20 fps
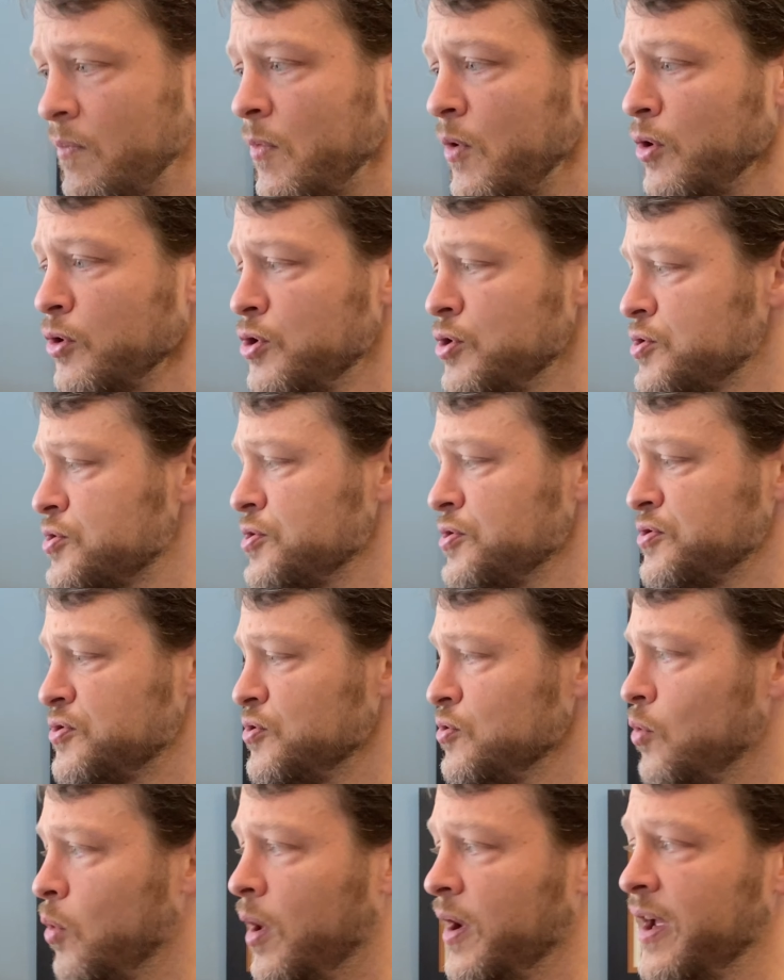You should do
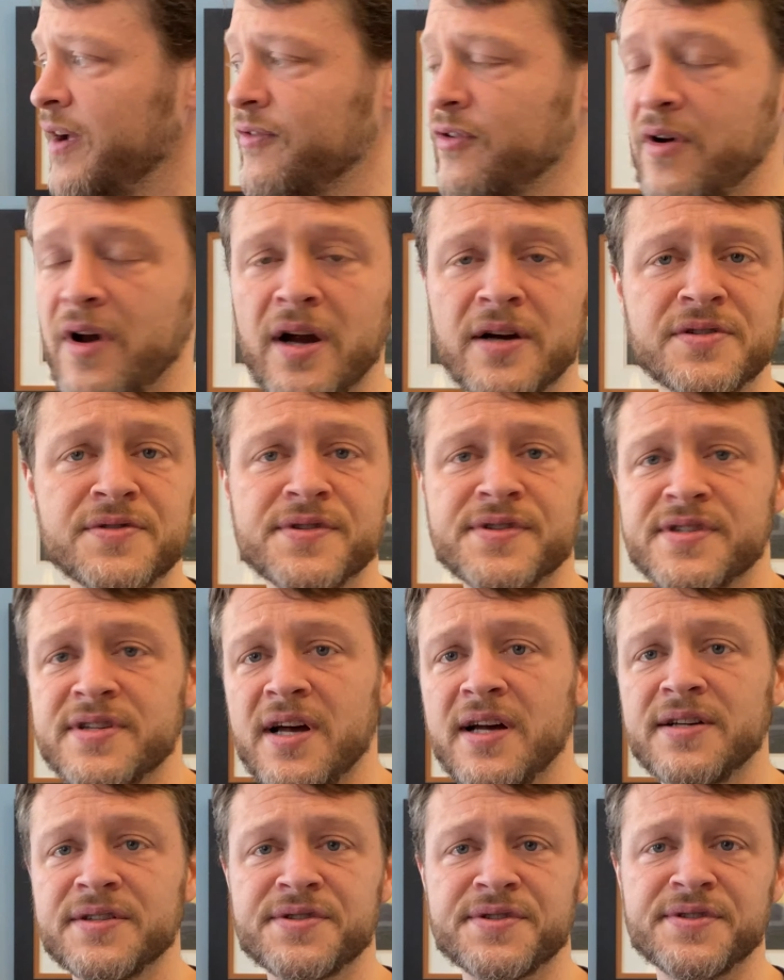whatever
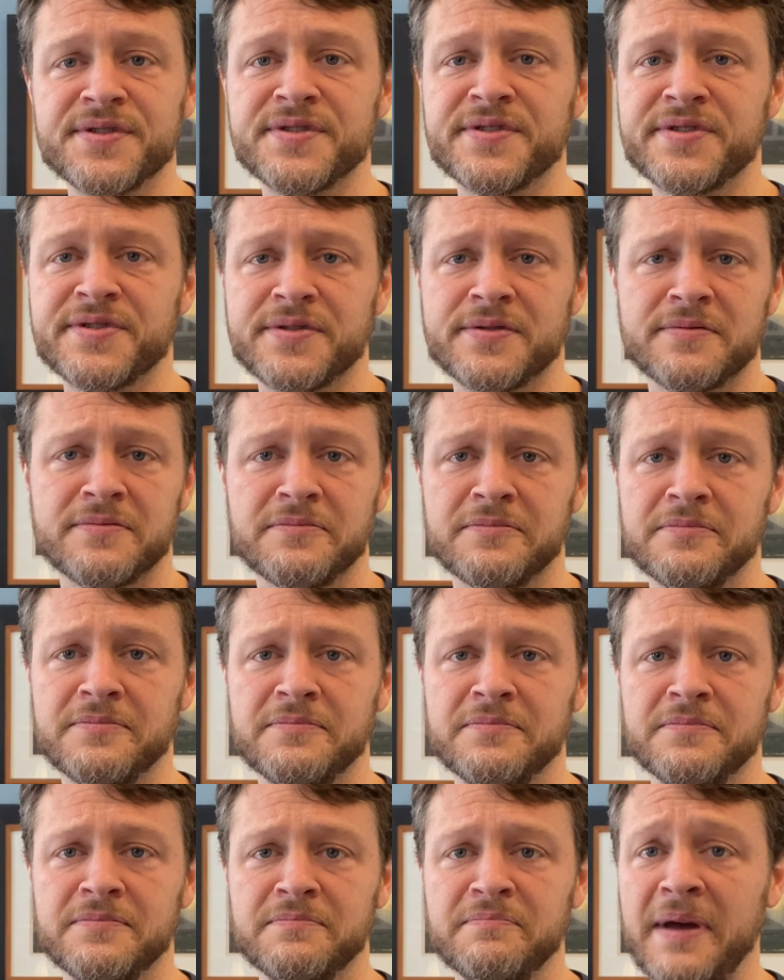exercises
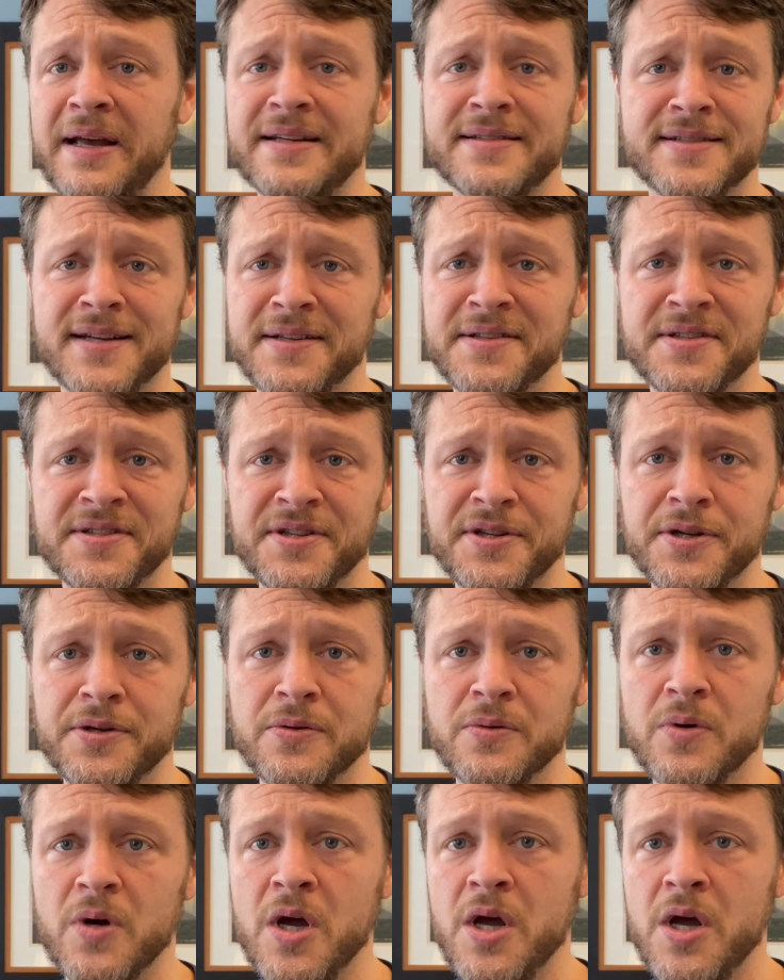make sense to you.